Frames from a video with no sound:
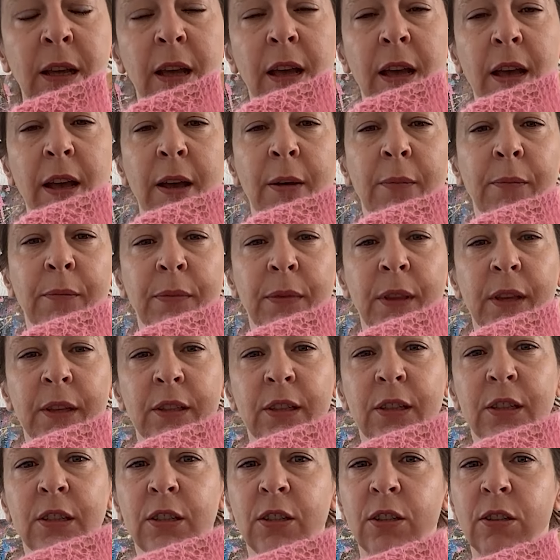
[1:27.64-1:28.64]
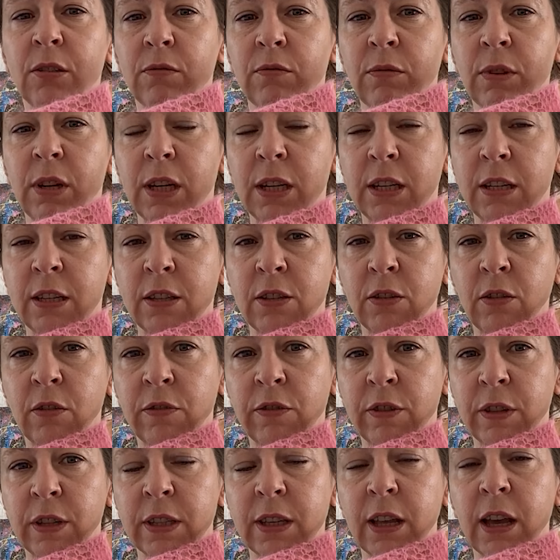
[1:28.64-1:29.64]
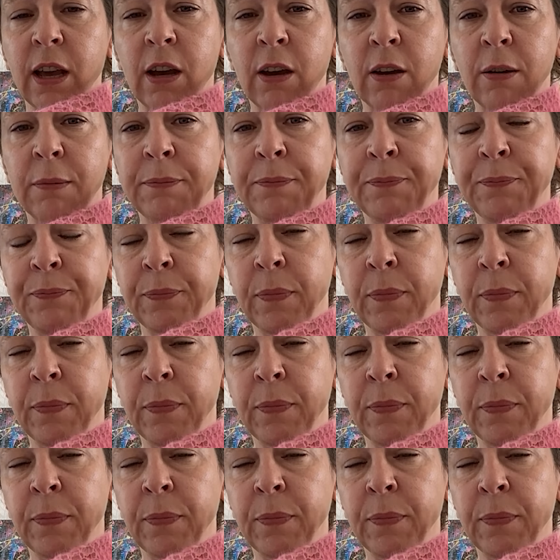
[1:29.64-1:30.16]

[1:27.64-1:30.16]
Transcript: It just really softens it up.